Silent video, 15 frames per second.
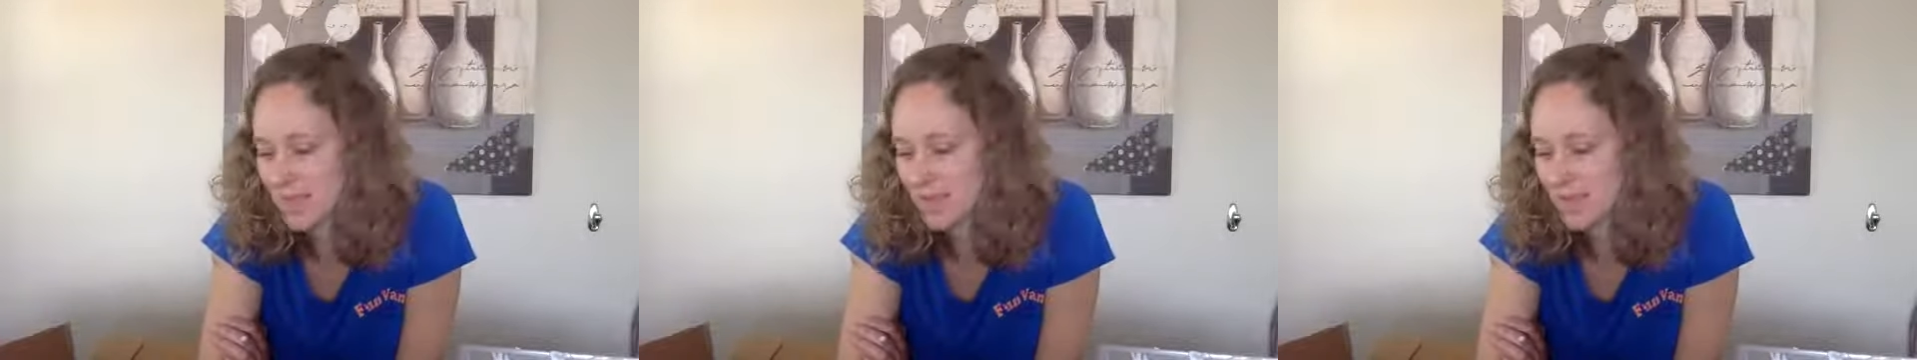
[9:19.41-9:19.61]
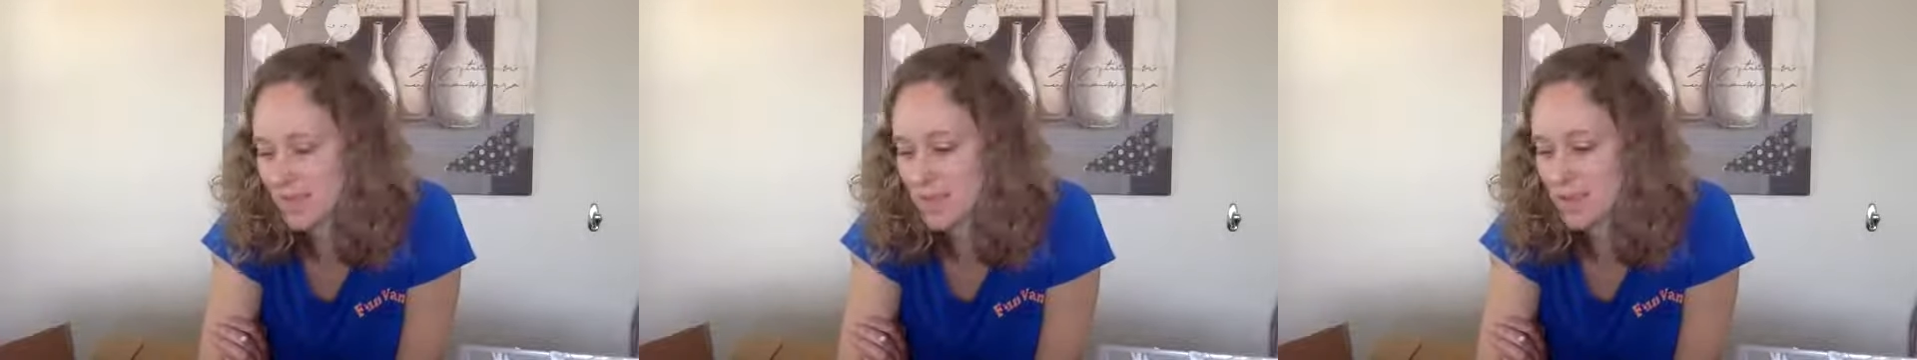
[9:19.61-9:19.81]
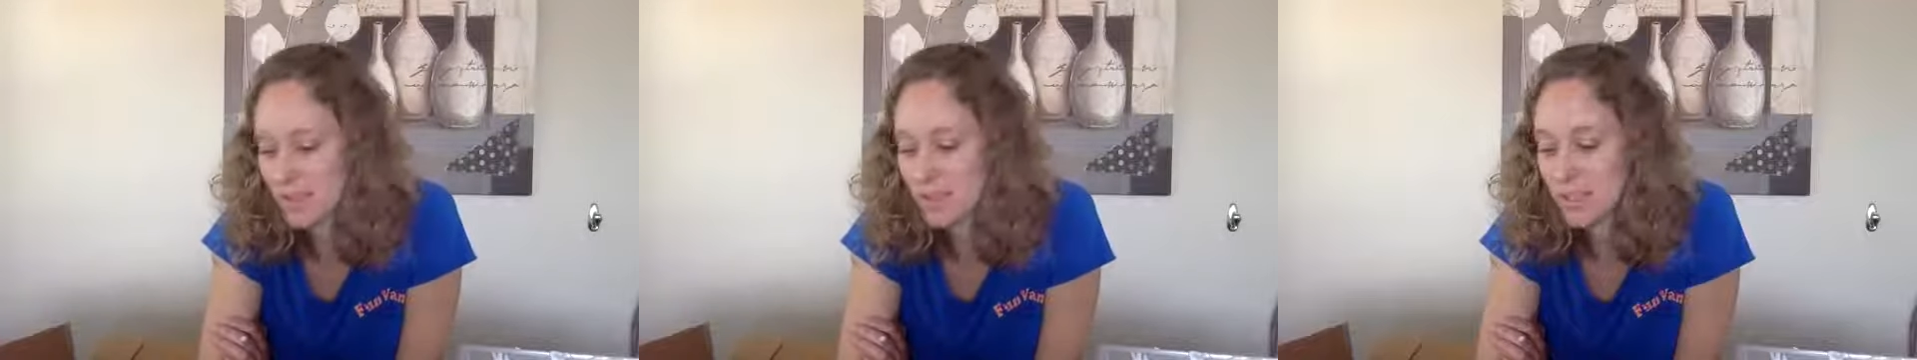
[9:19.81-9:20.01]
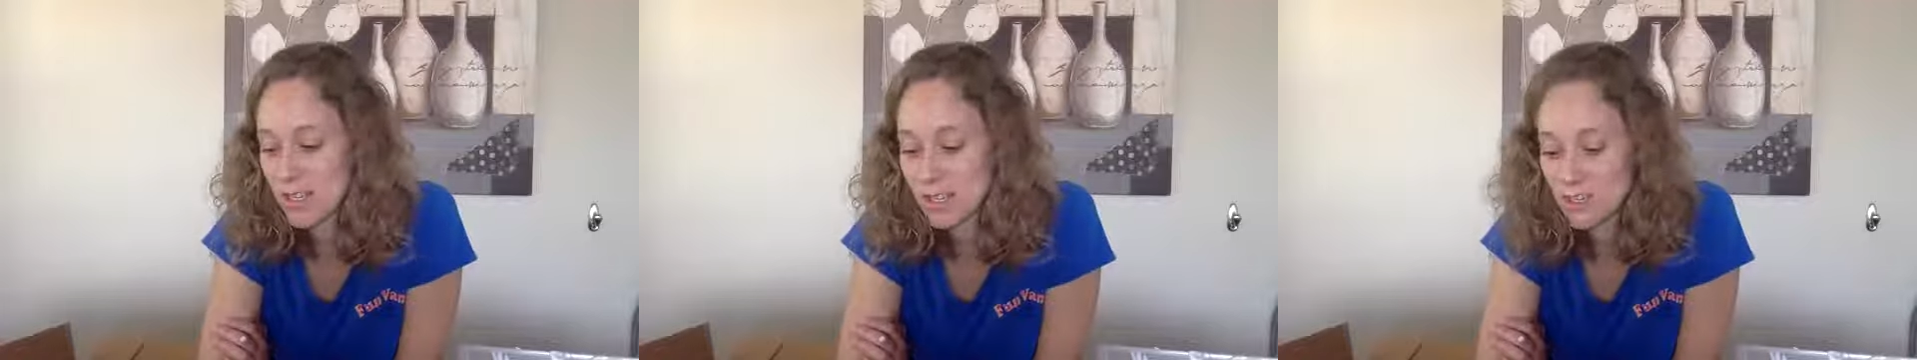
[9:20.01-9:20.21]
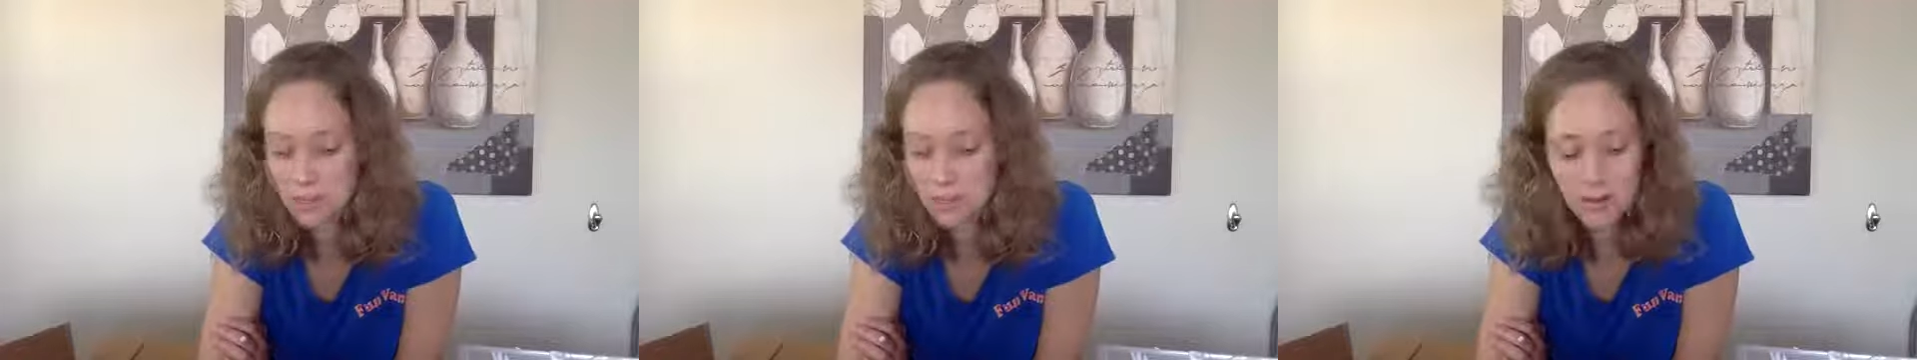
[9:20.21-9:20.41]
things that you can
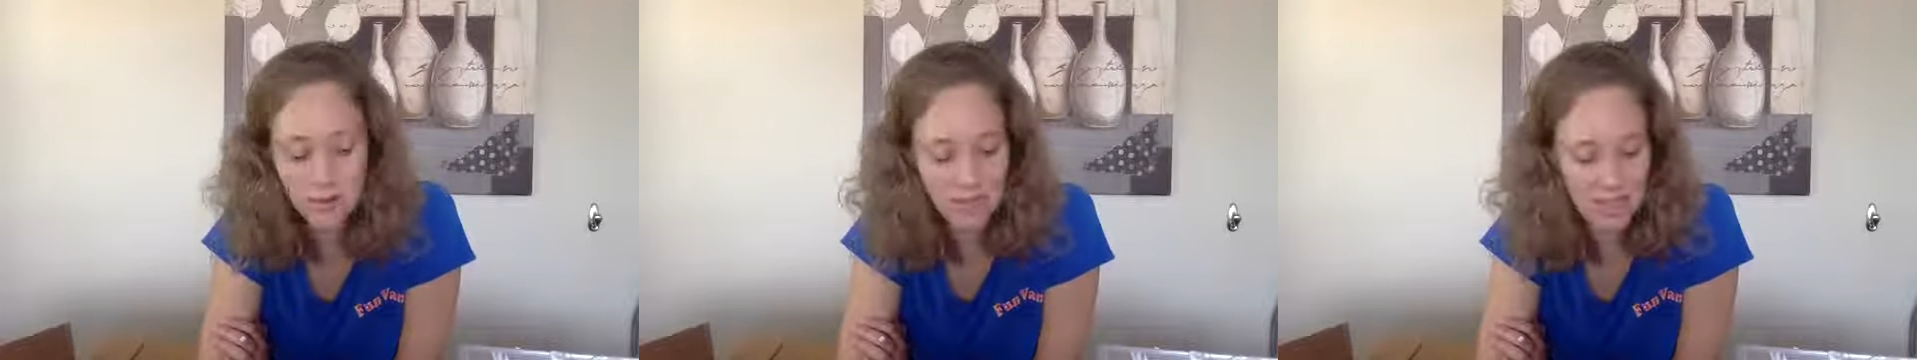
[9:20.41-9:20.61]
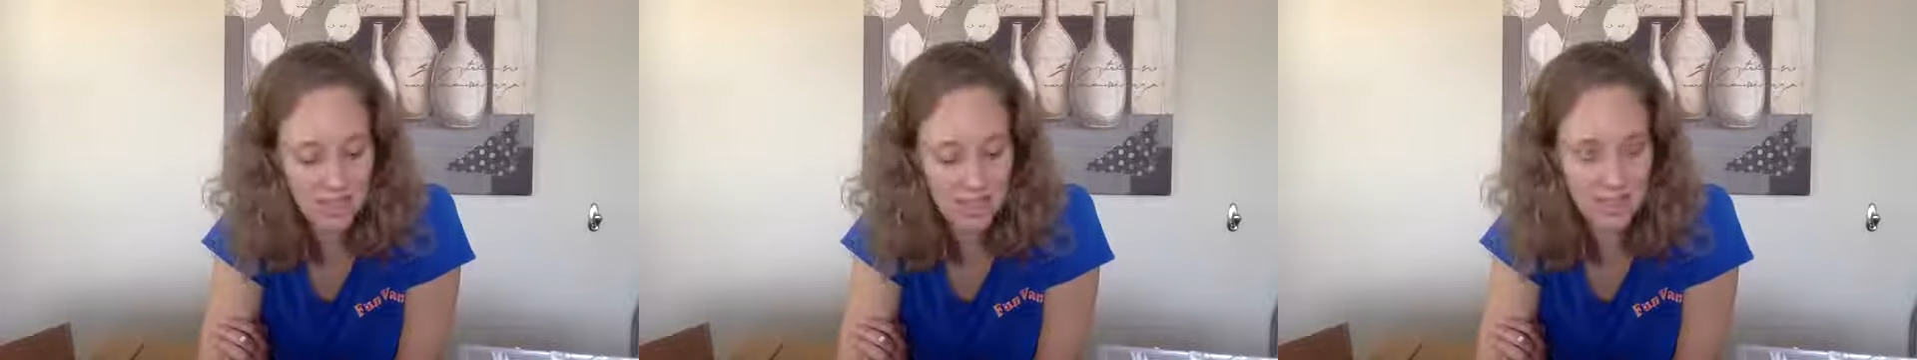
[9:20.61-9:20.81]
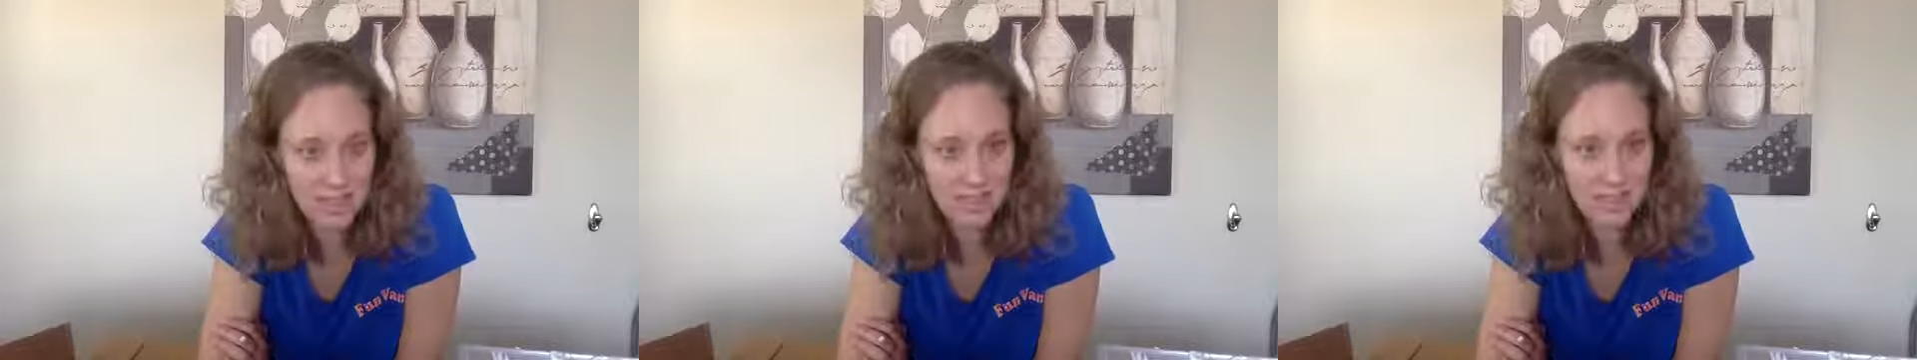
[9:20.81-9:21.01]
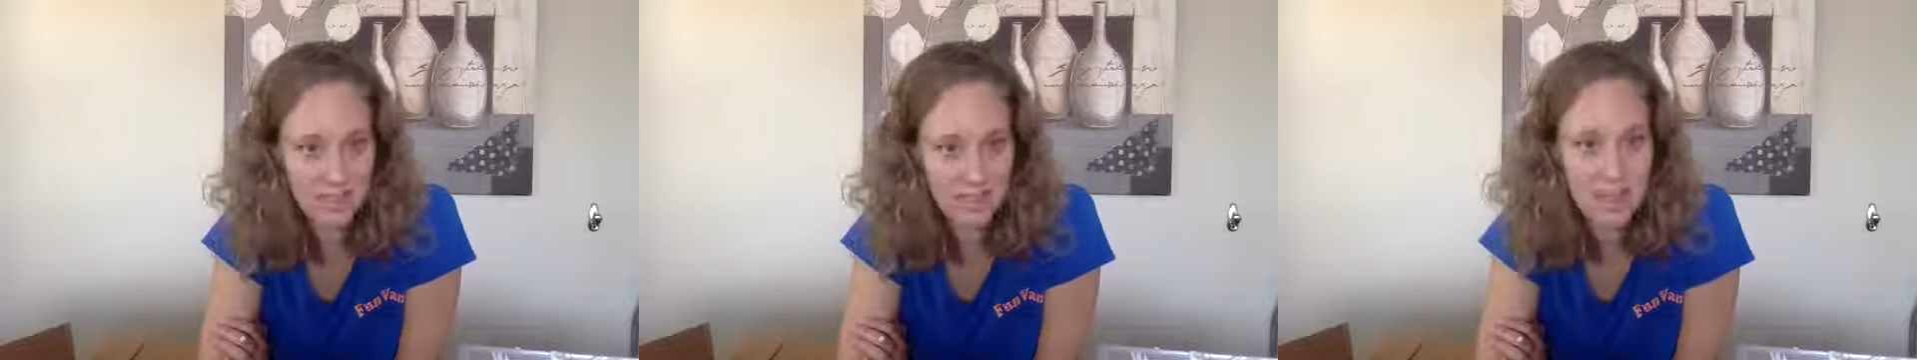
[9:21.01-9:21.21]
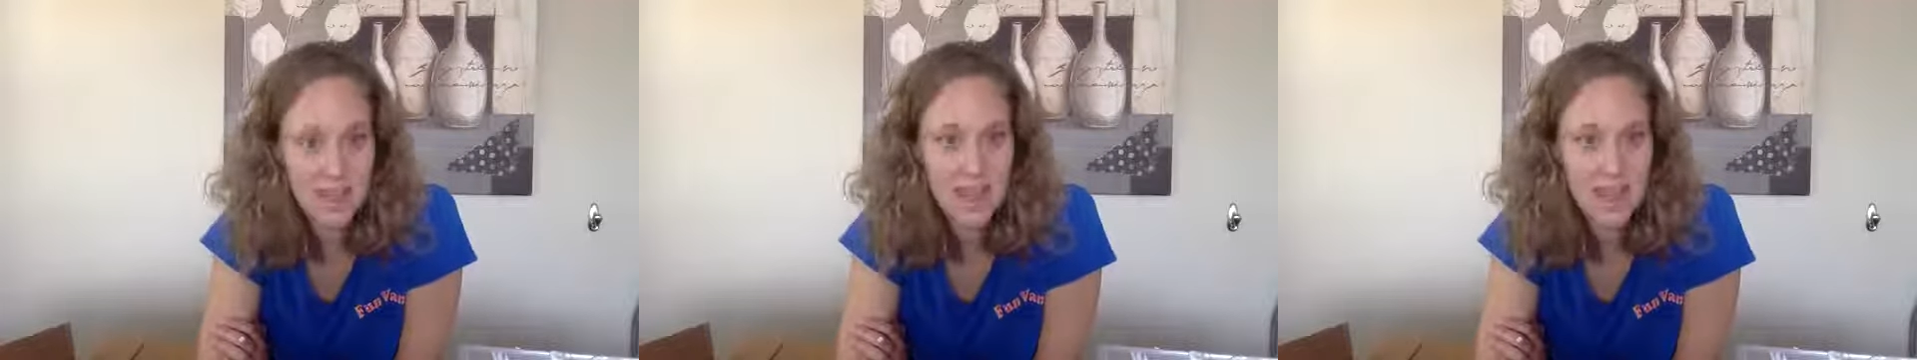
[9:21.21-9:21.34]
do with your kids.